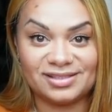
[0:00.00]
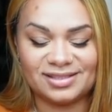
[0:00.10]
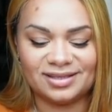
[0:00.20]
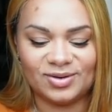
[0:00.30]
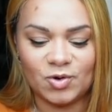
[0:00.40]

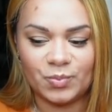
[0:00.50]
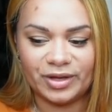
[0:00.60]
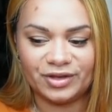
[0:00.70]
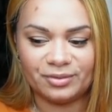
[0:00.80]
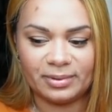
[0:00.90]
to
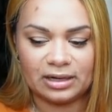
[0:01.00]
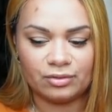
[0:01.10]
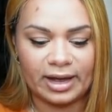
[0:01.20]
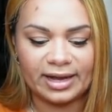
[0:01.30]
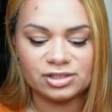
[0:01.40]
open your
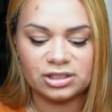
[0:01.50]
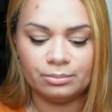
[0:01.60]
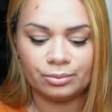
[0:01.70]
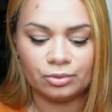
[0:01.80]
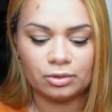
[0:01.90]
bottle. I actually
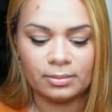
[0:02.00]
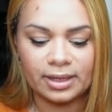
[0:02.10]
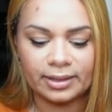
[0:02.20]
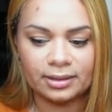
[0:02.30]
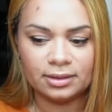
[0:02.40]
broke
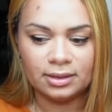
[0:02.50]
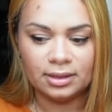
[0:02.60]
mine,